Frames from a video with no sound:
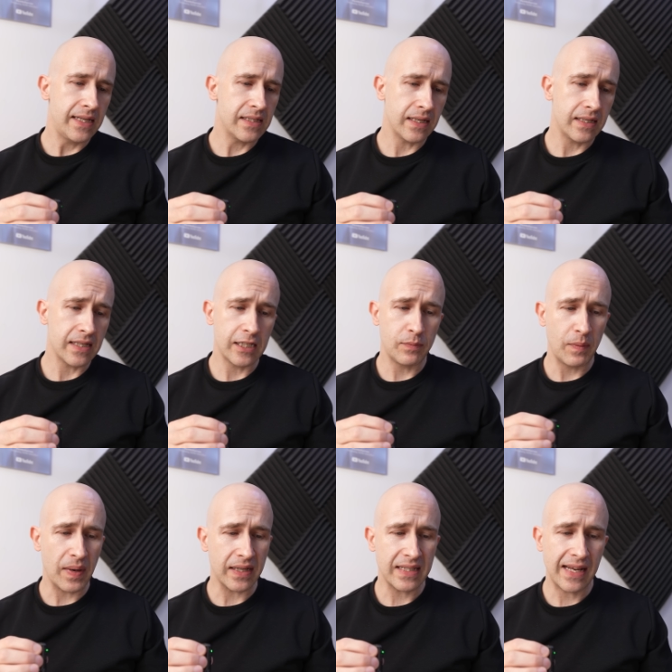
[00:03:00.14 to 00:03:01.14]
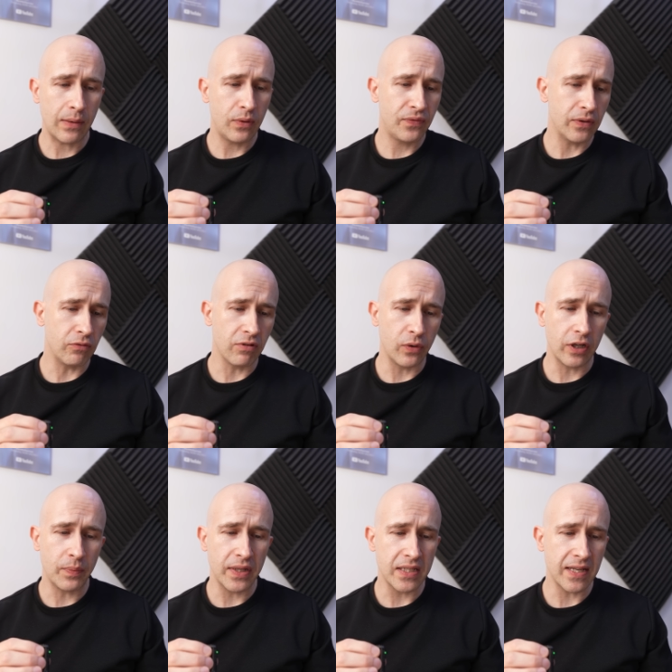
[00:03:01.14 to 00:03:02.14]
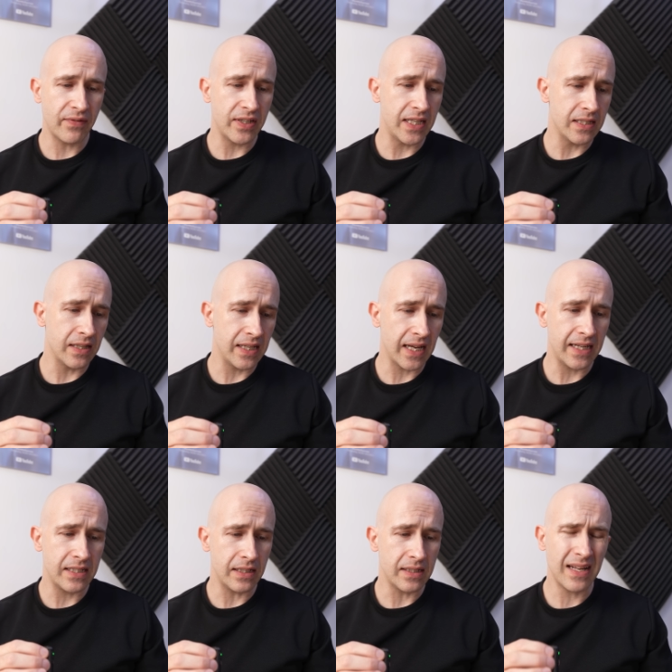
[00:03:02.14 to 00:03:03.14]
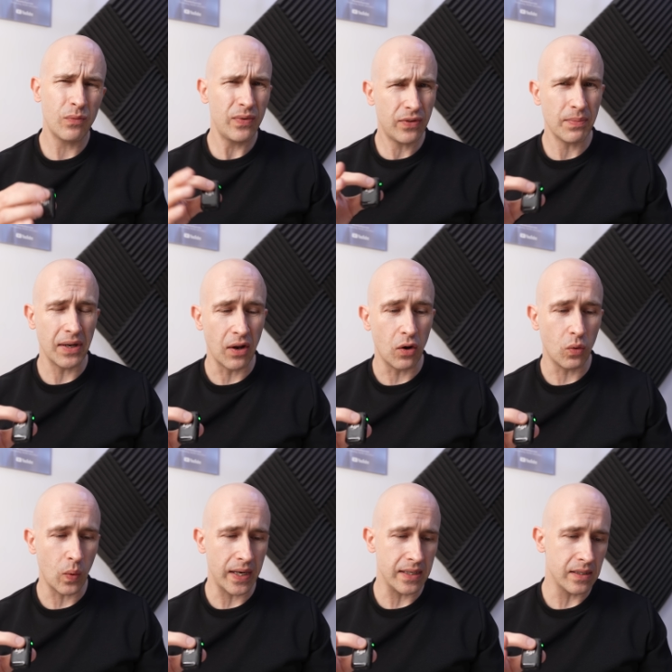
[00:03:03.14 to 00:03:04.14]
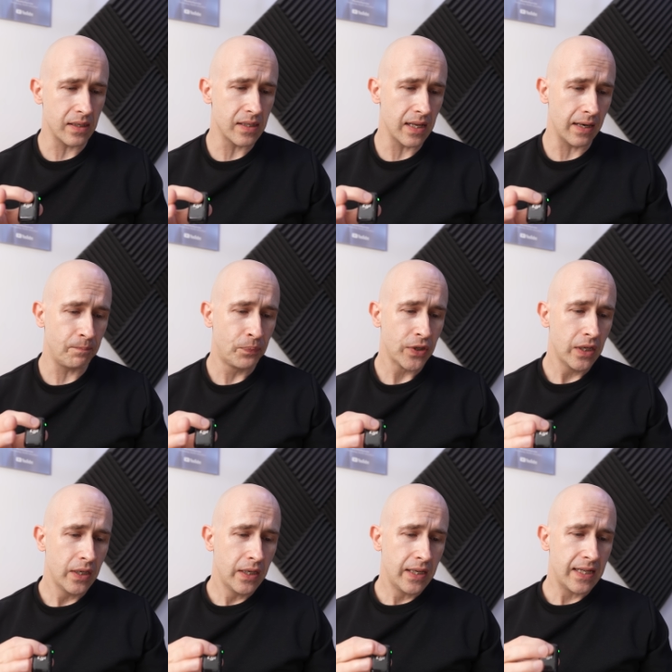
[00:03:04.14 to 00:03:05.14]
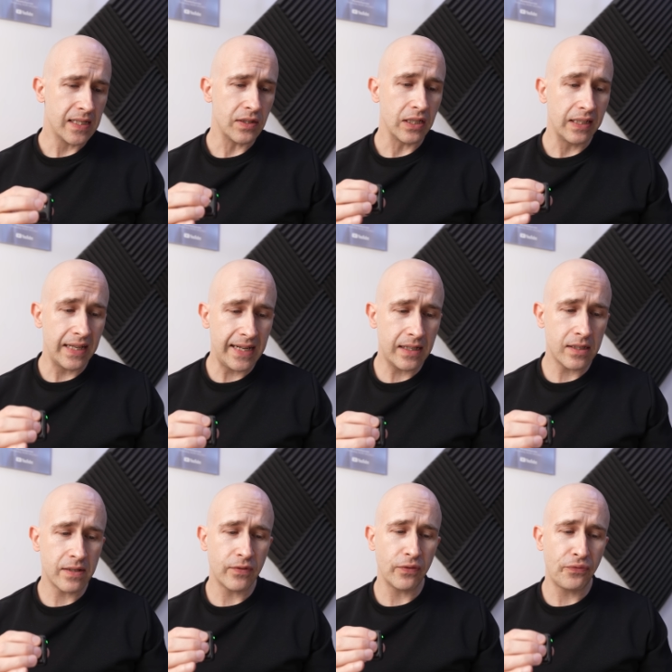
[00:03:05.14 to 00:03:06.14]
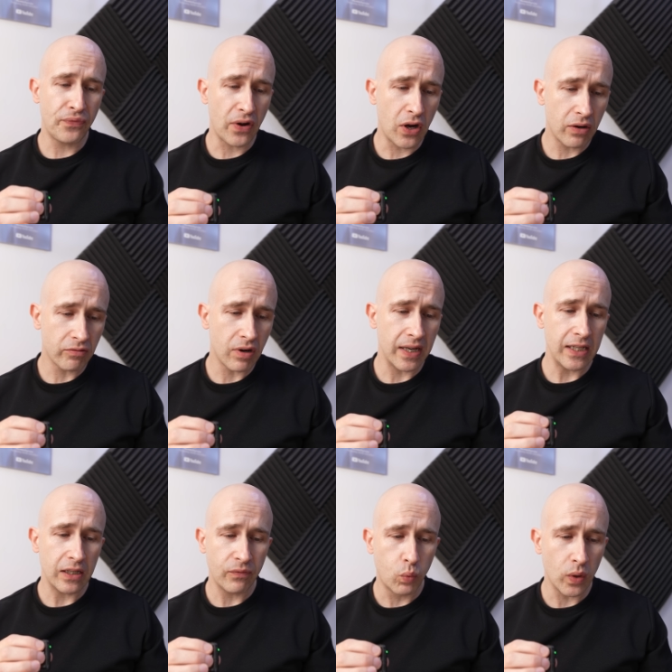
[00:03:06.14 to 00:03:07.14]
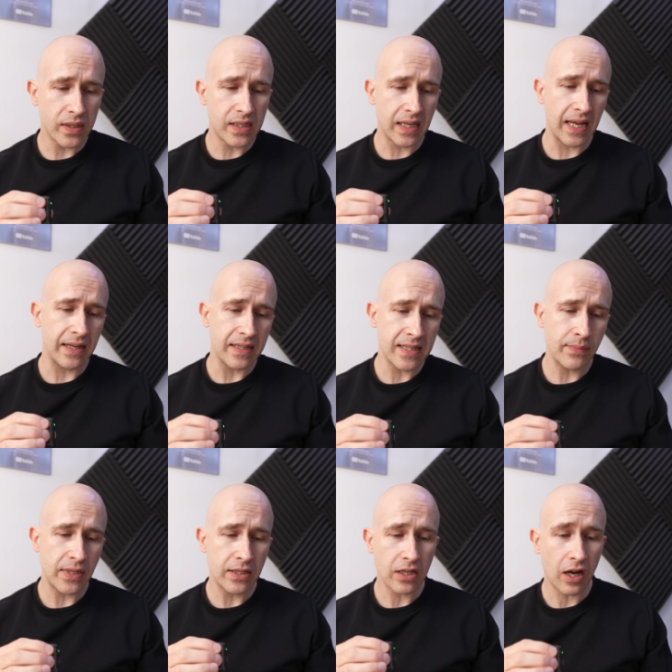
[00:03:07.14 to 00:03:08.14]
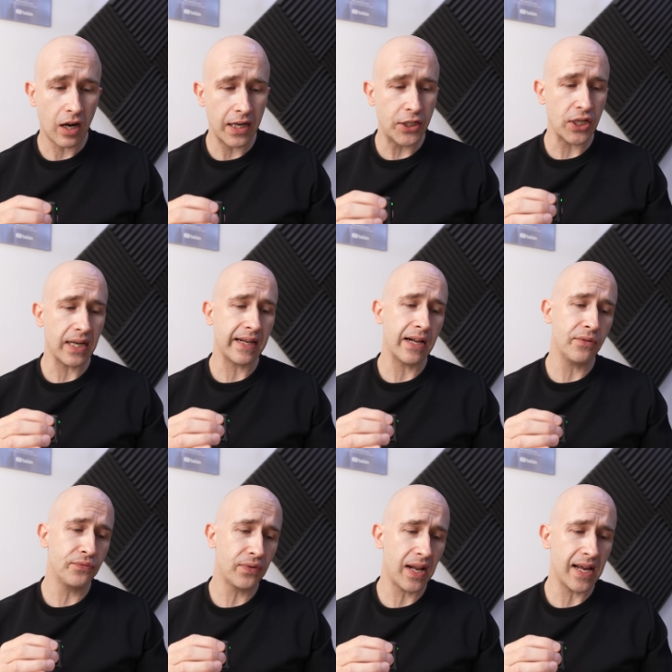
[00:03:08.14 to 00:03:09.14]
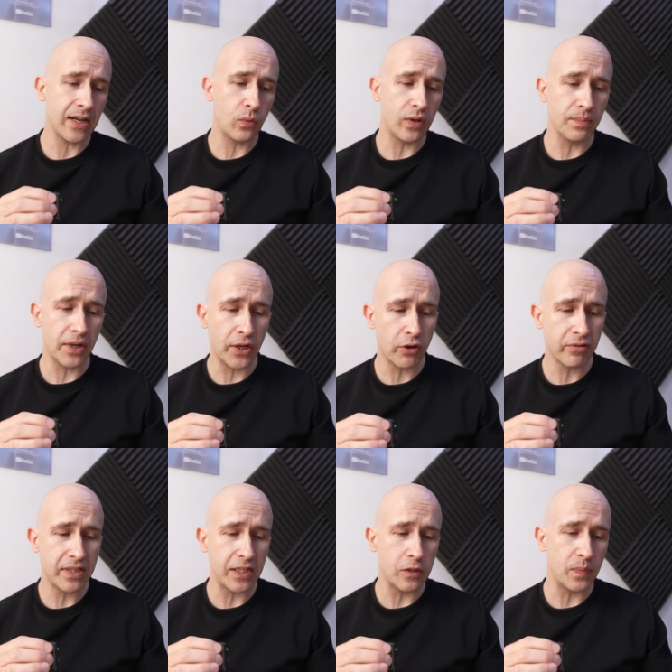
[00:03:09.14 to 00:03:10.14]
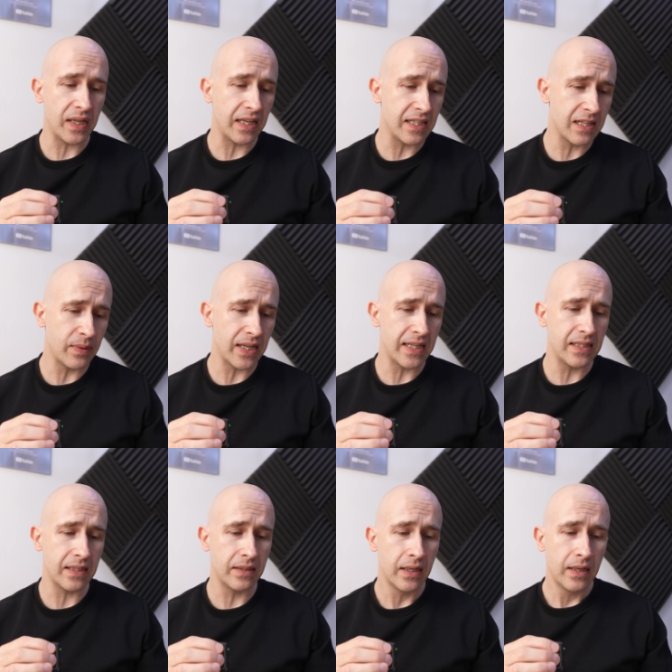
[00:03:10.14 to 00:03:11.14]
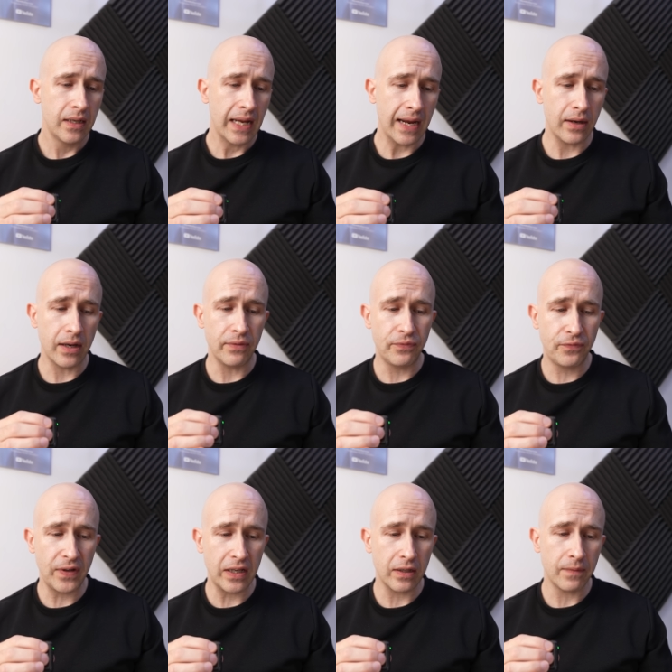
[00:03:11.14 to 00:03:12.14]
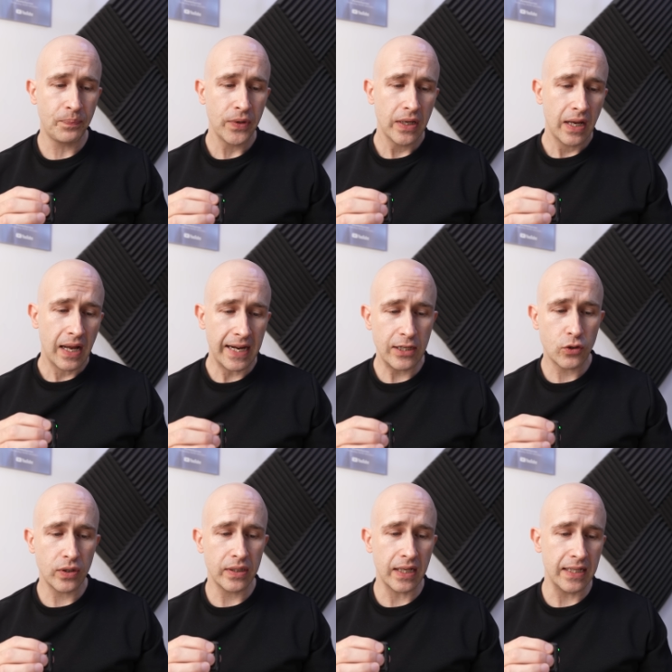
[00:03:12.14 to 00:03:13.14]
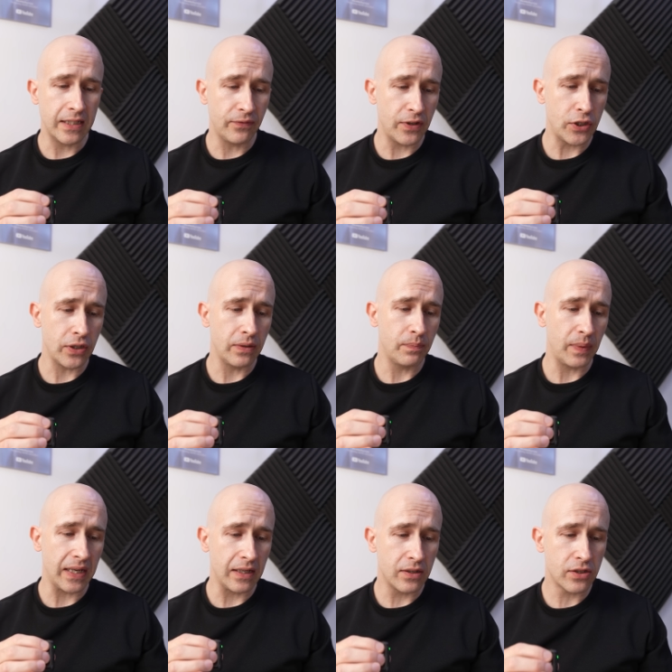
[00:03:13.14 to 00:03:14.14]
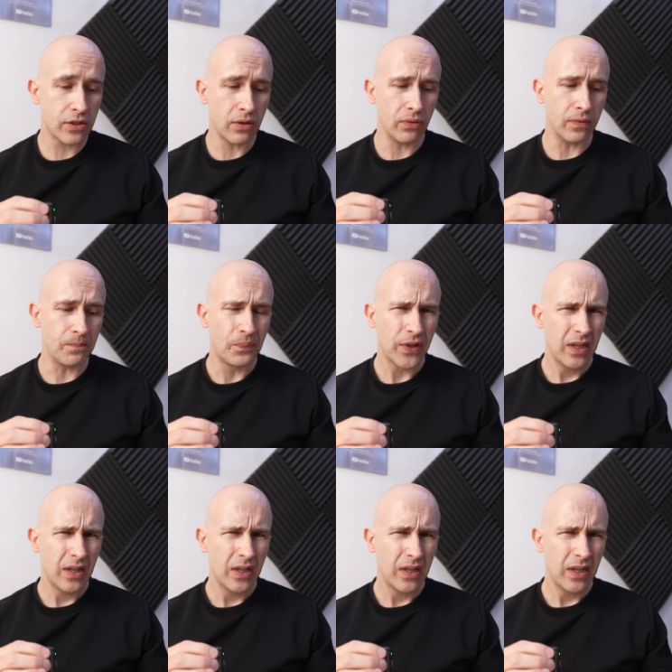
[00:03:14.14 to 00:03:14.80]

said, "It takes me back to how he felt growing up in the 70s and the 80s. Now we've come a long way since then." He said, "The leaders of the far right are once again attempting to hijack our flag, with minorities being intimidated and fear, hatred and division being sown."